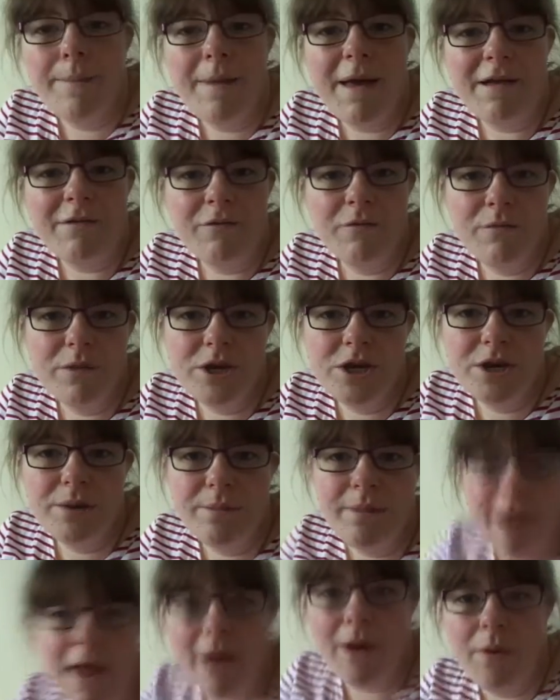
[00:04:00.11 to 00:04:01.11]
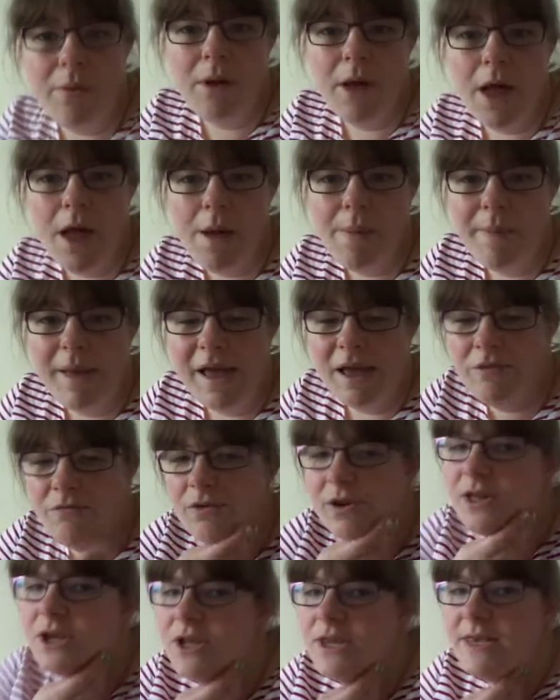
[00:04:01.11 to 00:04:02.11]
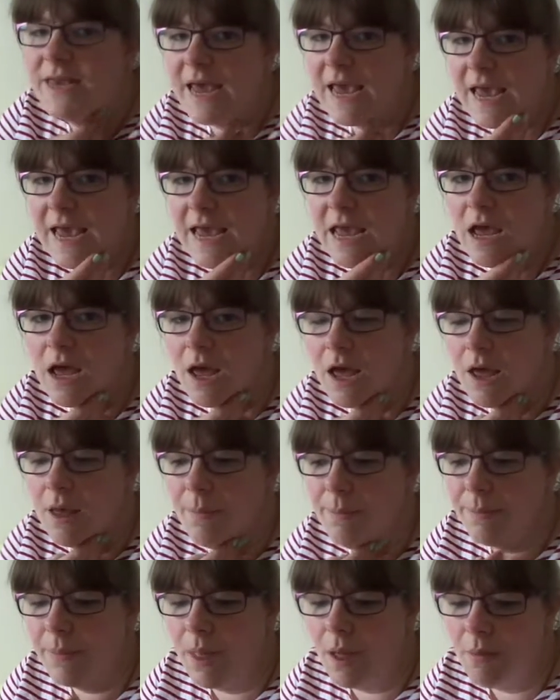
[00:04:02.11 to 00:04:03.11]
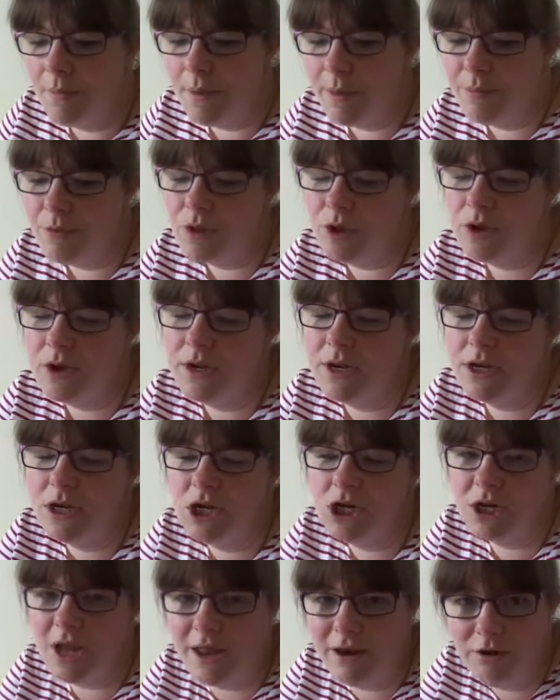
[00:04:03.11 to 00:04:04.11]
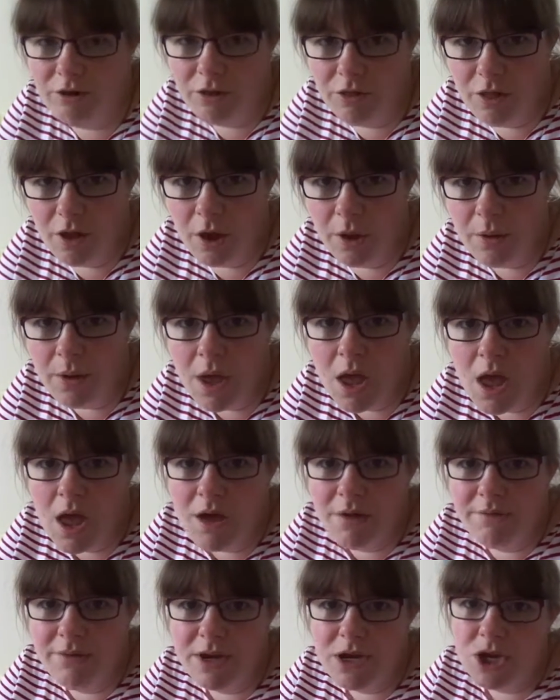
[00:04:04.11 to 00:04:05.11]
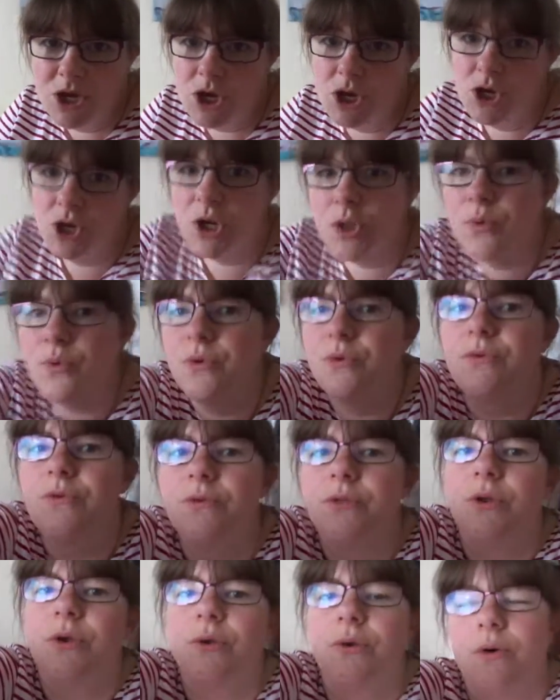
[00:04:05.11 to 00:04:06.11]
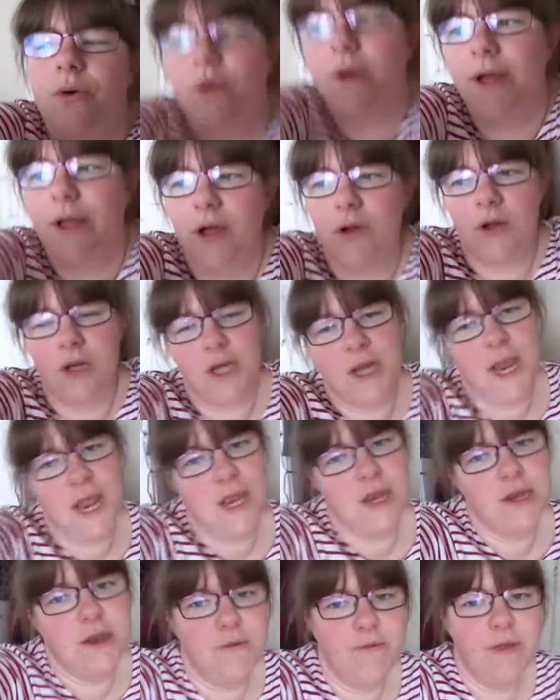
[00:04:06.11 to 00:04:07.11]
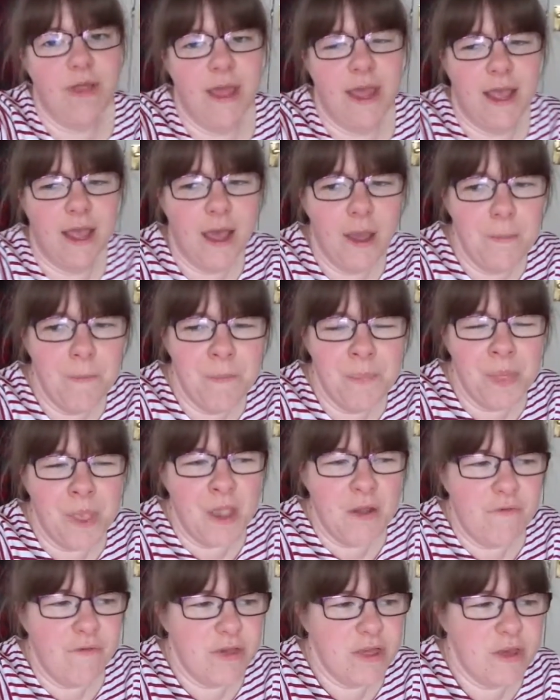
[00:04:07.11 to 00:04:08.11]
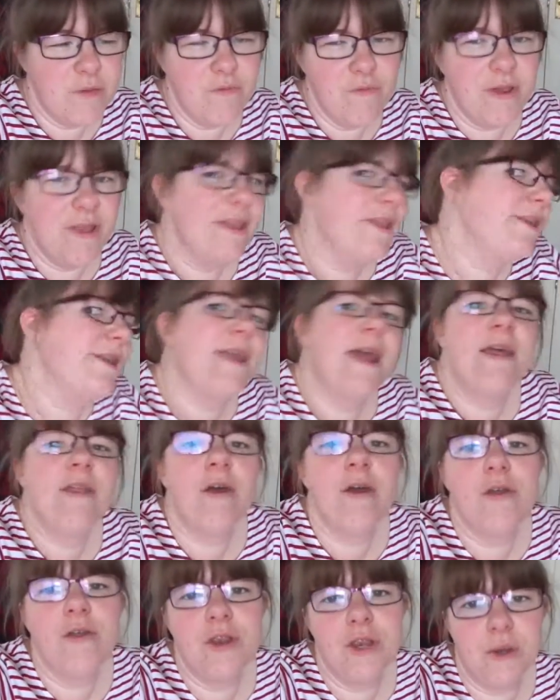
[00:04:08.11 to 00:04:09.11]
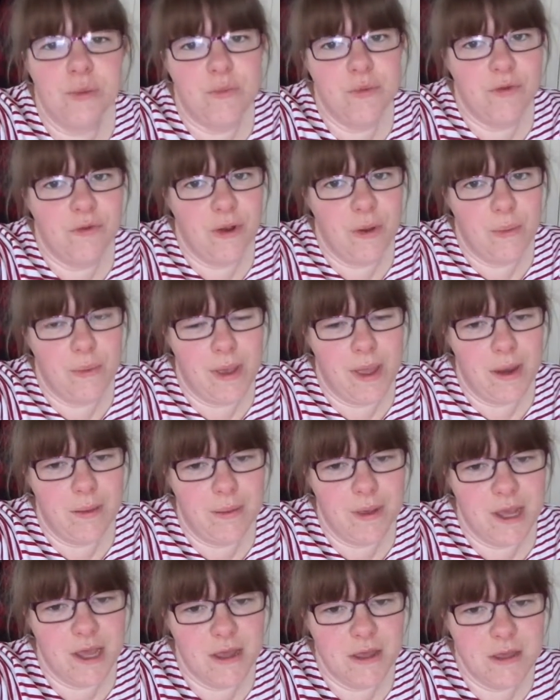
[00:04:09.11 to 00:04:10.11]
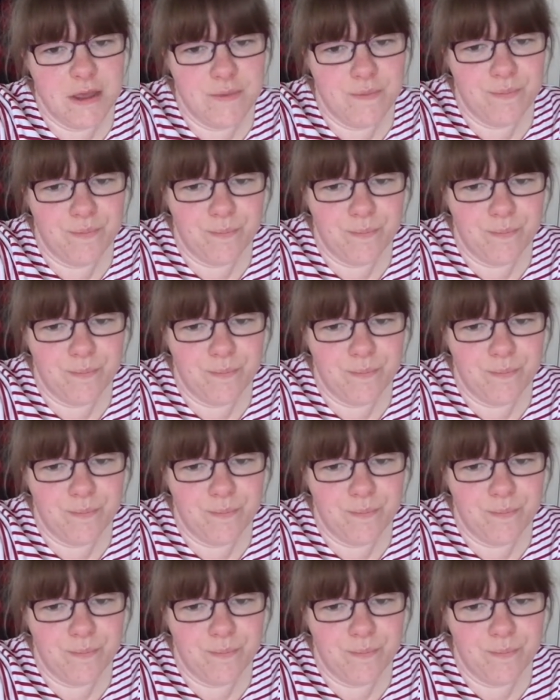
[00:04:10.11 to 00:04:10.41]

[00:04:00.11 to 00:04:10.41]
back from the gym now. I had a really good day. I'm absolutely shattered though. Literally just walked toward the door and got changed and everything. For some reason today though, the gym was really weird, because